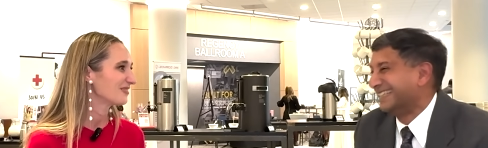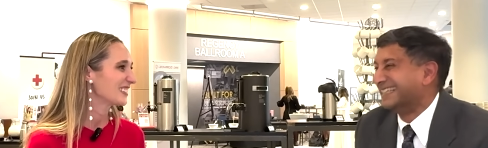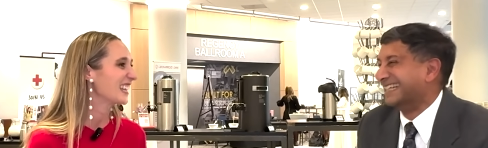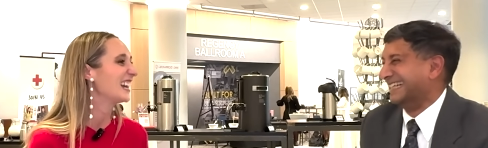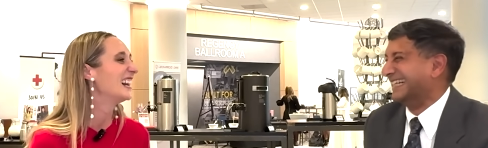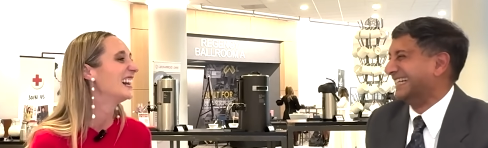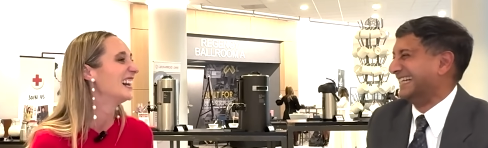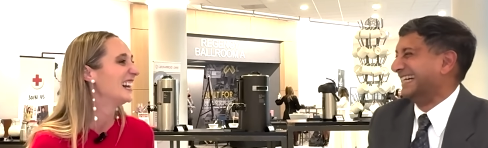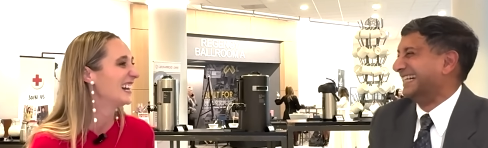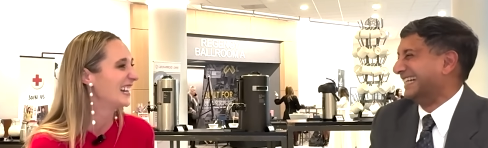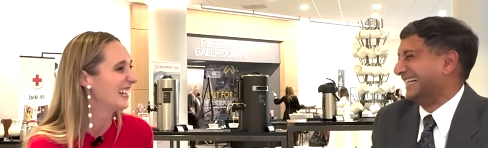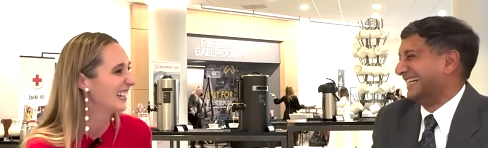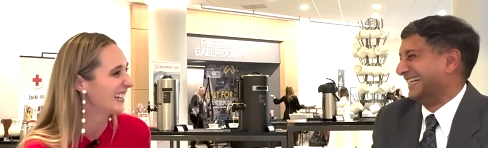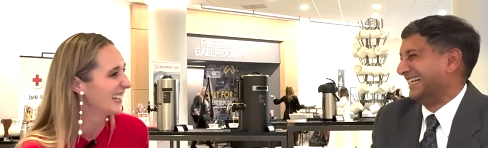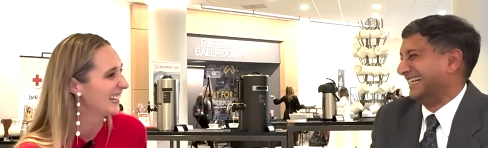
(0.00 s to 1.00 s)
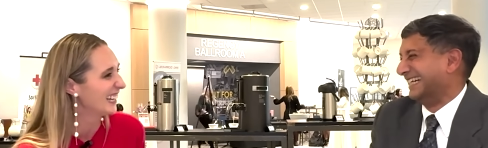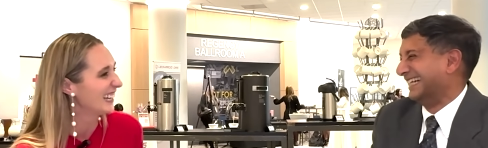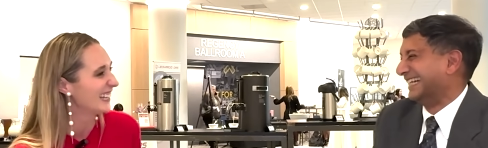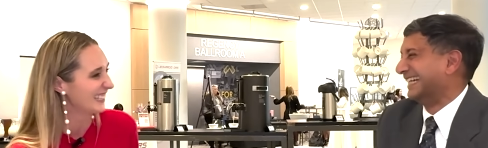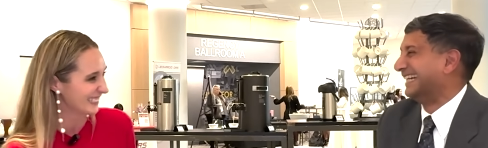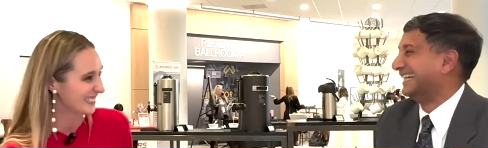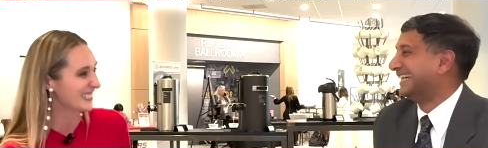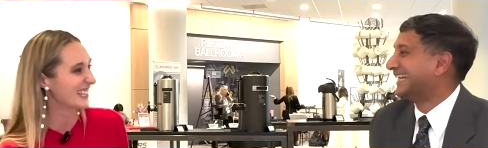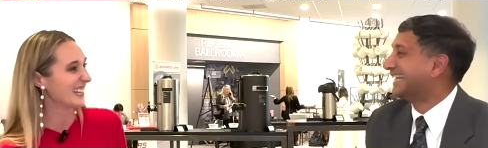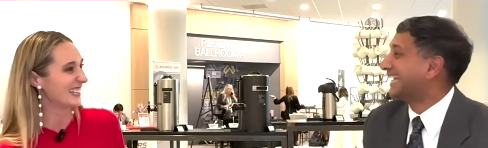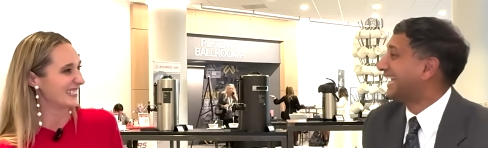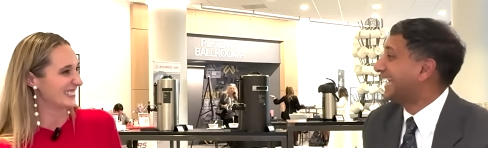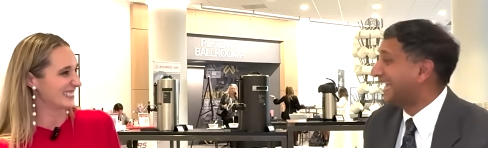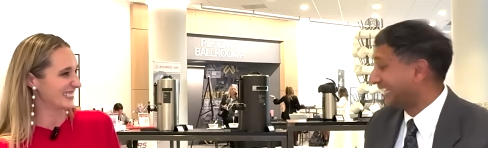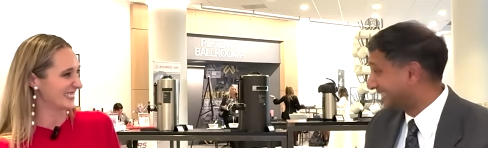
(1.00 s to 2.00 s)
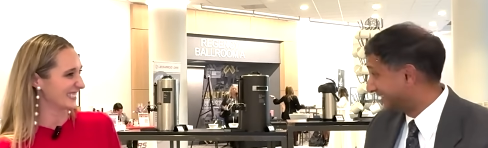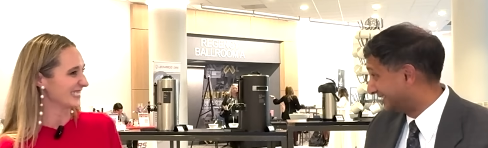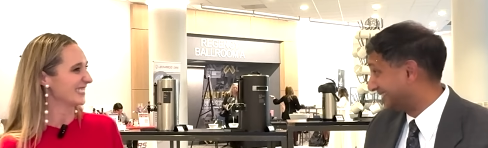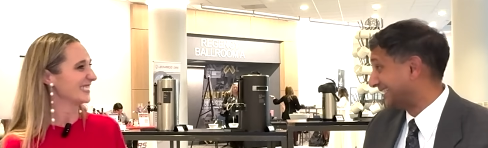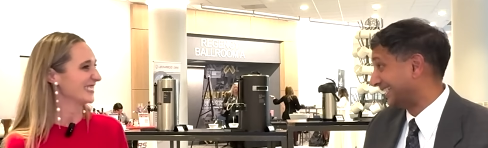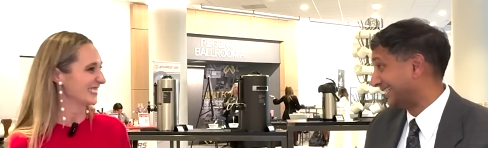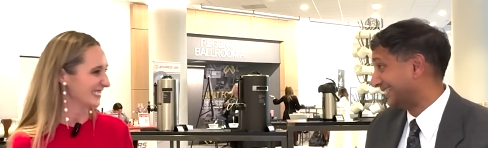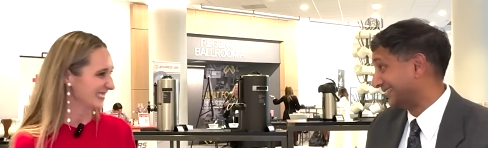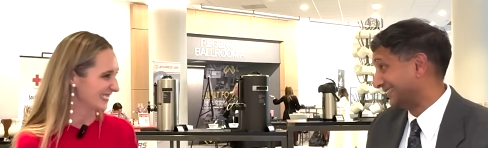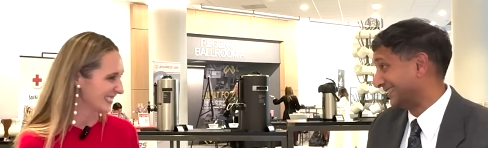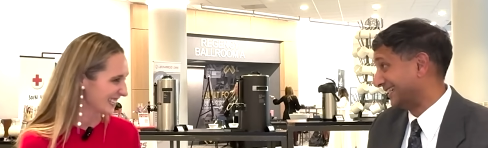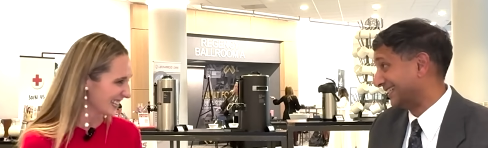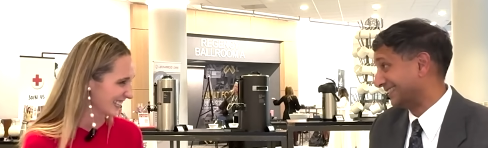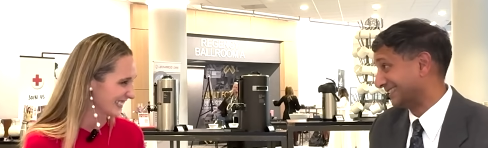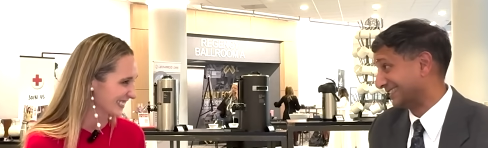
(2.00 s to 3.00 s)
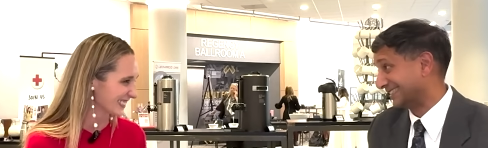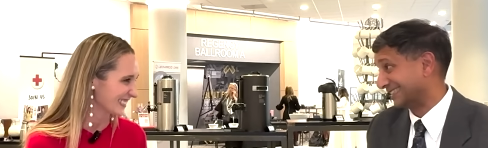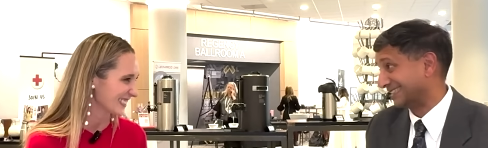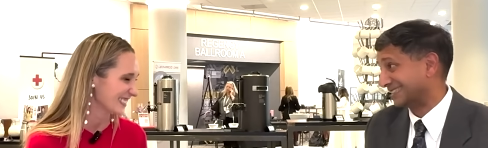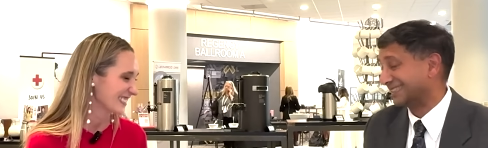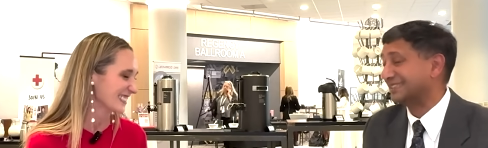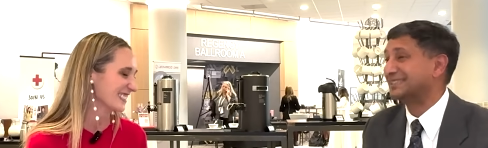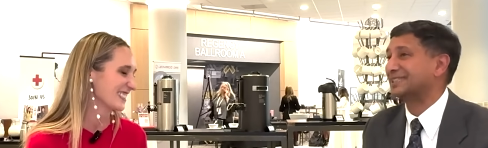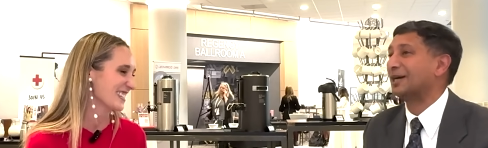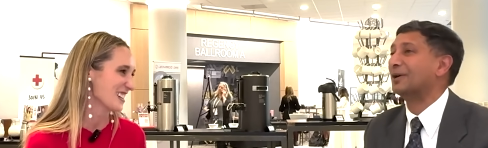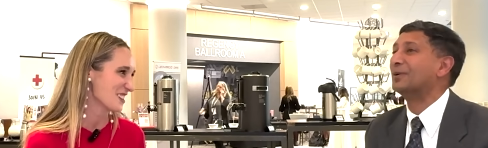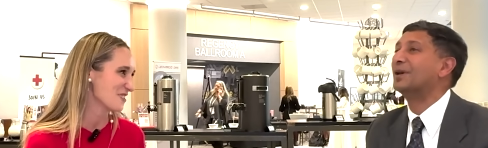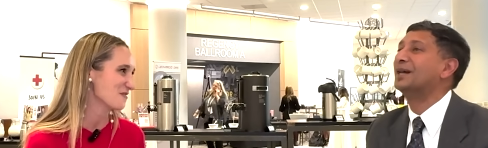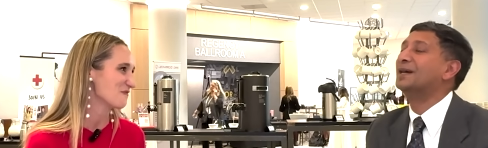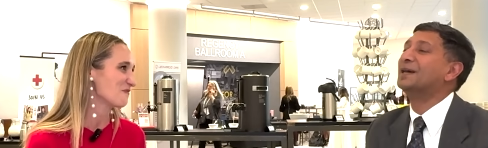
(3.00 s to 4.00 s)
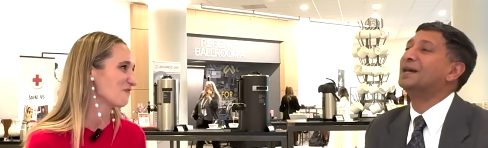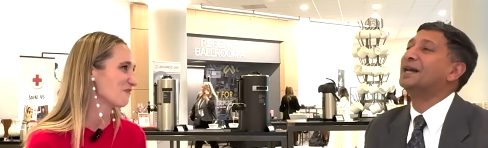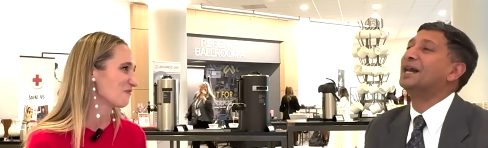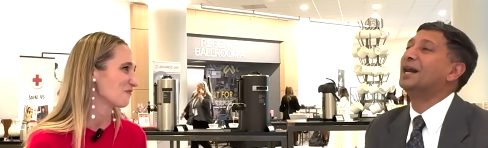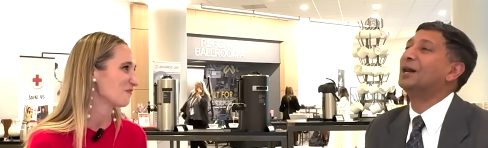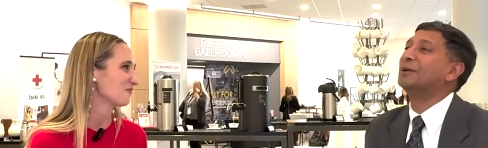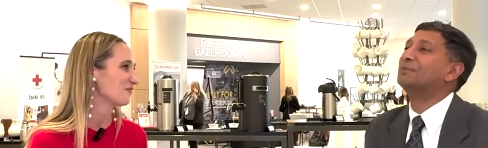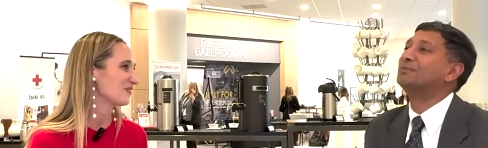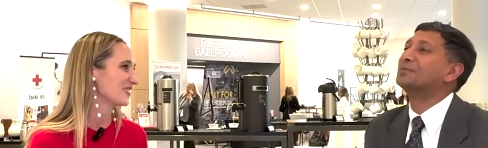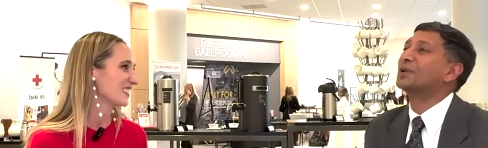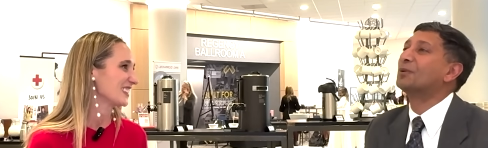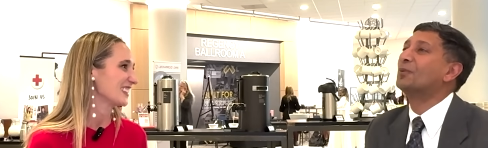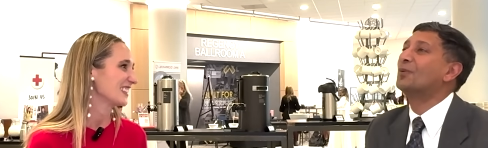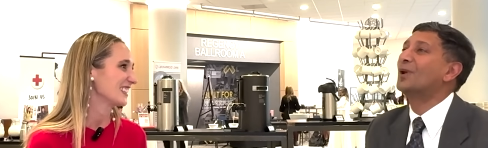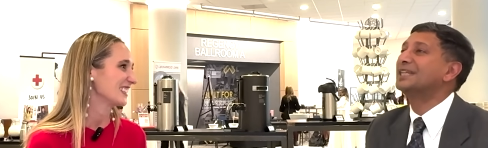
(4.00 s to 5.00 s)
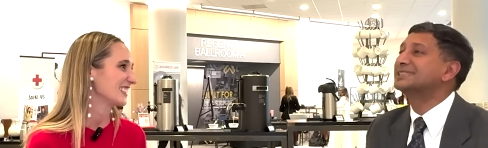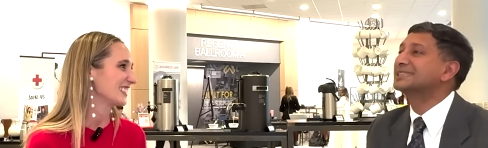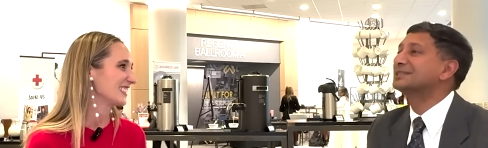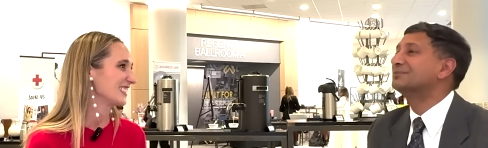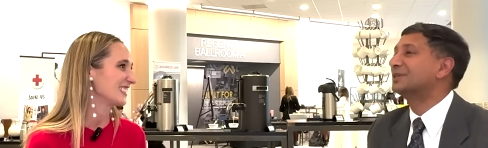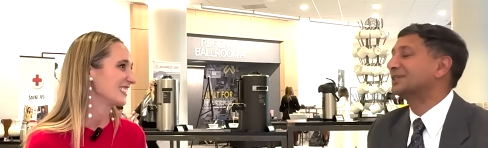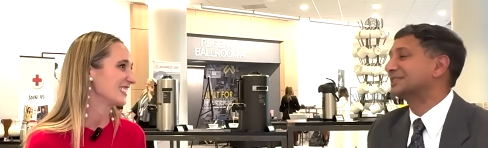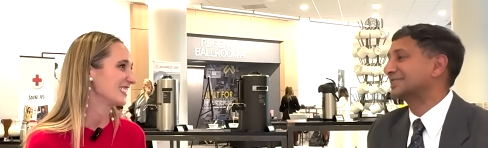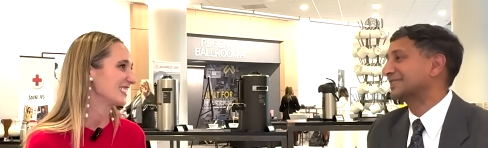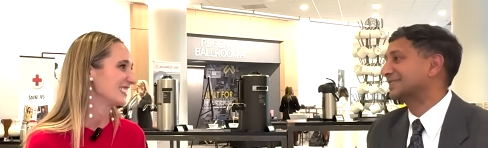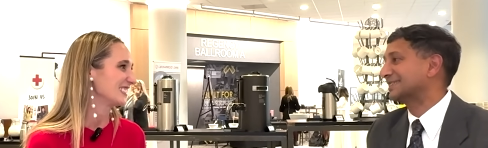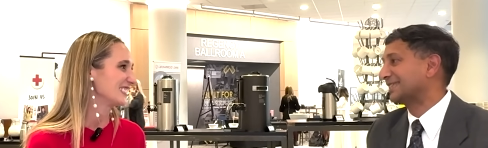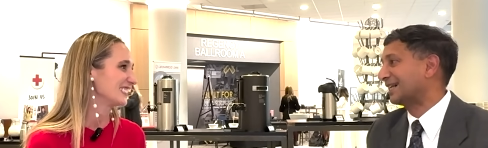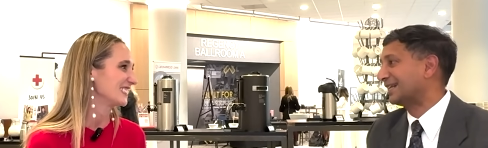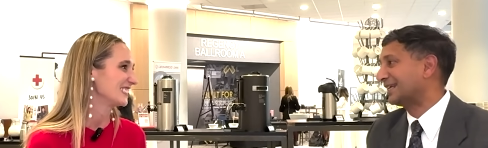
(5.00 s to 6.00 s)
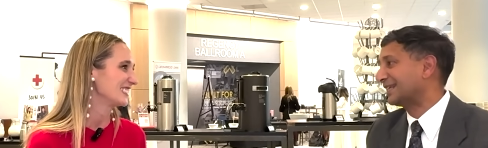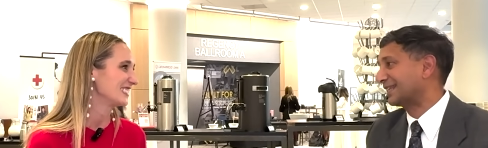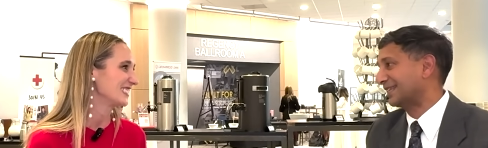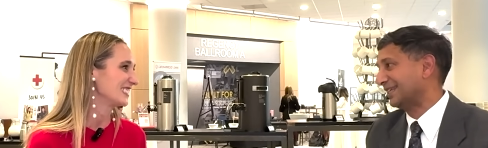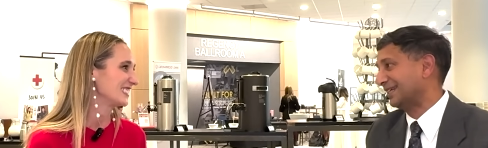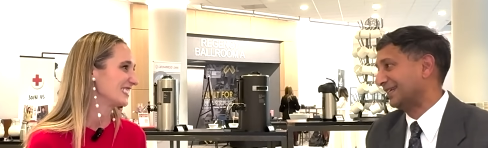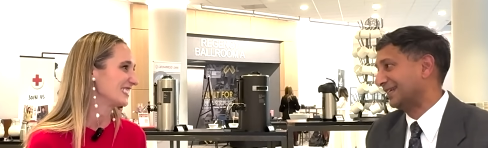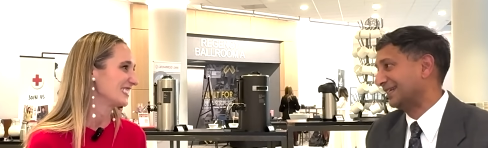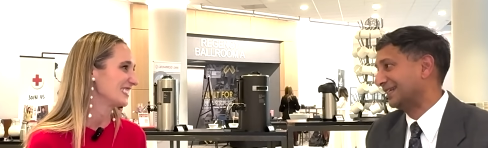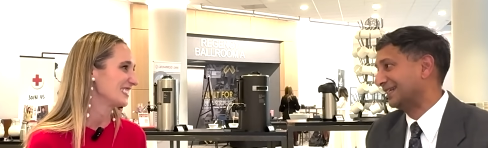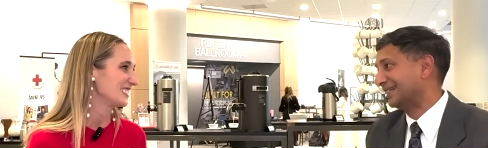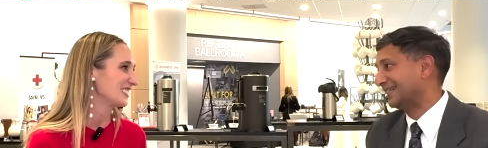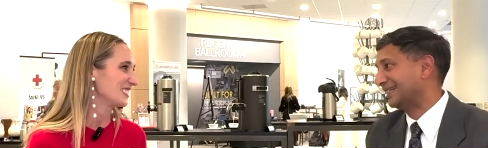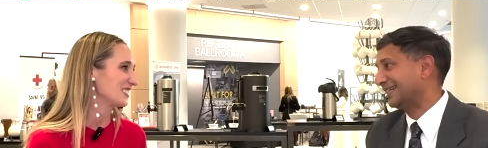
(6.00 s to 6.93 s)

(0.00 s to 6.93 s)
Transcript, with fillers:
Speaker 1: it does. And your data yes. analysis. So, um, what's the most exciting thing